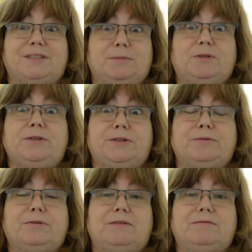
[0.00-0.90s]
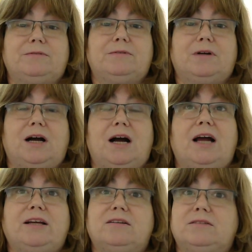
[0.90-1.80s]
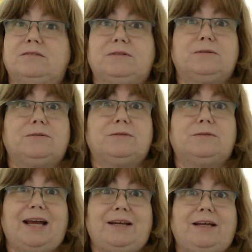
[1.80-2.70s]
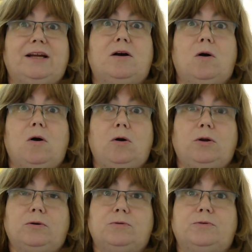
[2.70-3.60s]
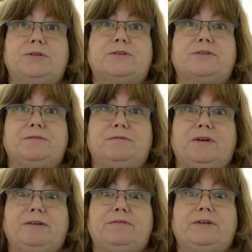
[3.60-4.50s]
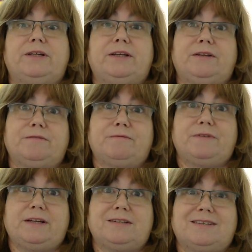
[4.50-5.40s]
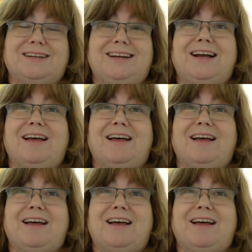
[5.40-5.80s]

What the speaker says: spiritual level, I could have looked any Holocaust survivor in the face.